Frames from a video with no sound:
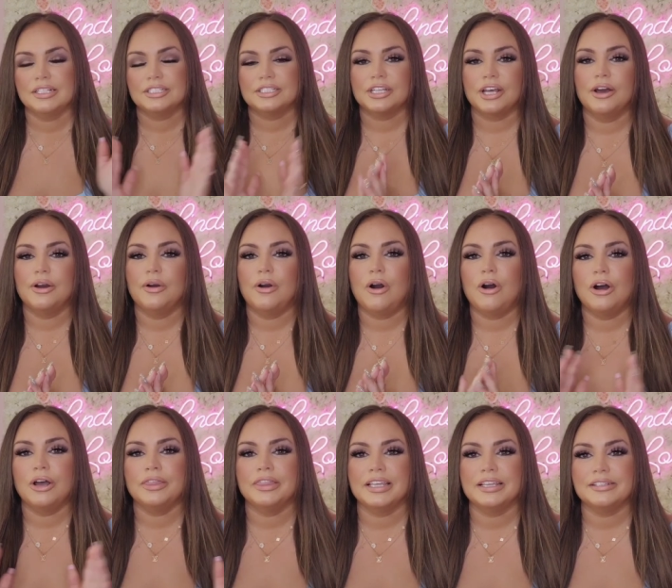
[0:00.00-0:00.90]
So
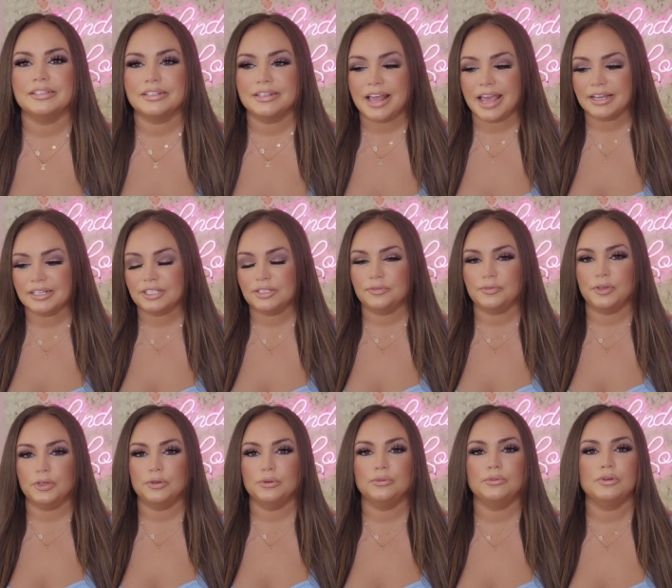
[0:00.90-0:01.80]
on these next
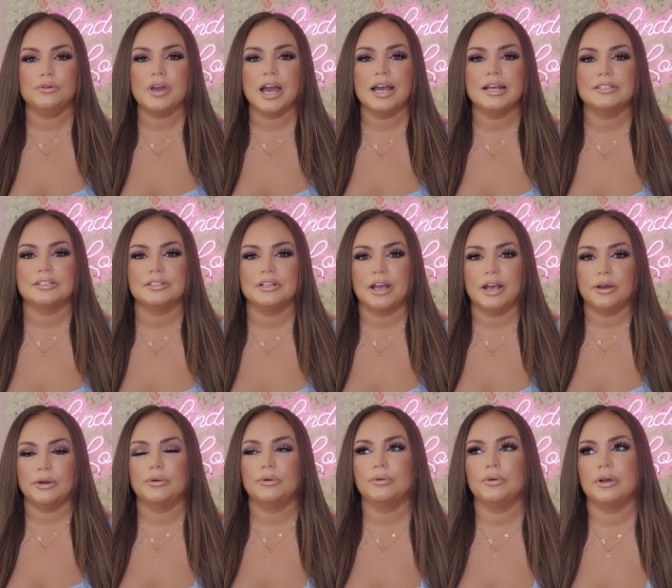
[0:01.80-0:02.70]
few, you guys
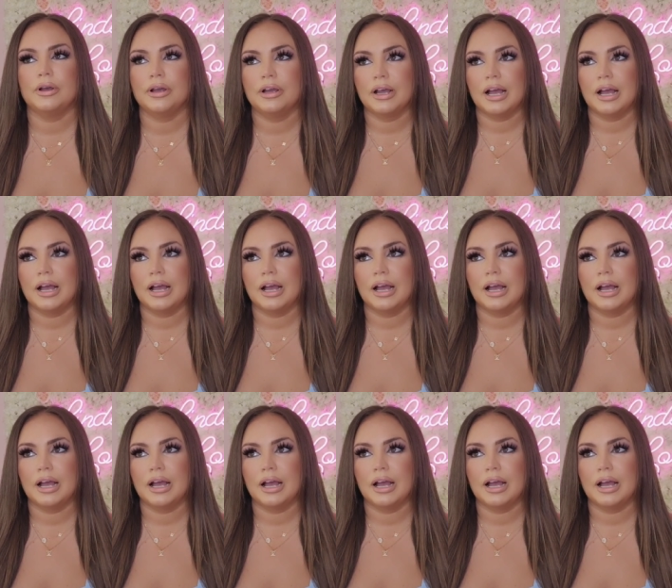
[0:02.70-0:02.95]
know,